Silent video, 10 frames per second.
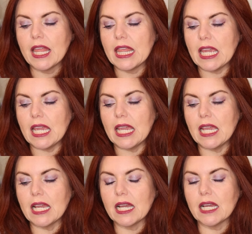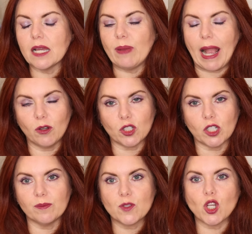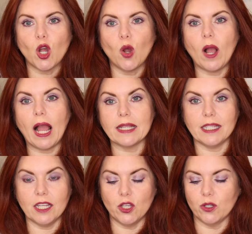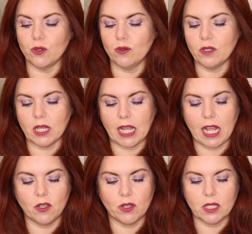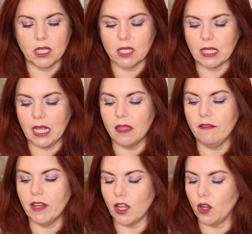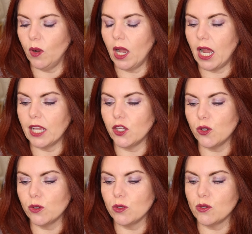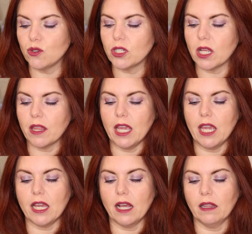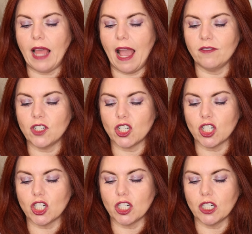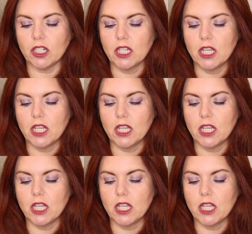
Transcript: The powder. So I did use, and again, you can see this in the video, I used the lavender